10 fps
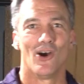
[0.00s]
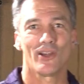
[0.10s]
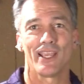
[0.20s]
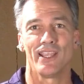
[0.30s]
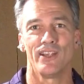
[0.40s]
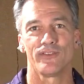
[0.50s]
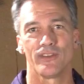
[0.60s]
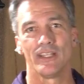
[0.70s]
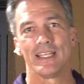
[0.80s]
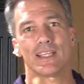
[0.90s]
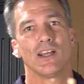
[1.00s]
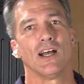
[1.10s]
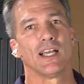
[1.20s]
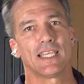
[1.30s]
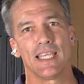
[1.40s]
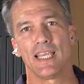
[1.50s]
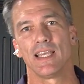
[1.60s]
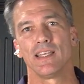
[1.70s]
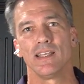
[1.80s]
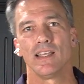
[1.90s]
Okay, here's the lick
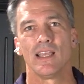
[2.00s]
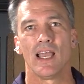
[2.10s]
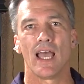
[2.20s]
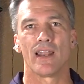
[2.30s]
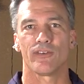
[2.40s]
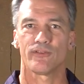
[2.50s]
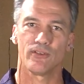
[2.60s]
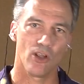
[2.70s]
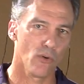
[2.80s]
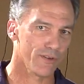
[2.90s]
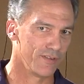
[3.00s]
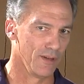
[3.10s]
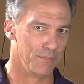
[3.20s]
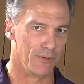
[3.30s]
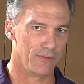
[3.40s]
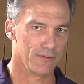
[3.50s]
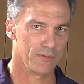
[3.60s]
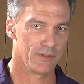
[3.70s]
again at a slower tempo,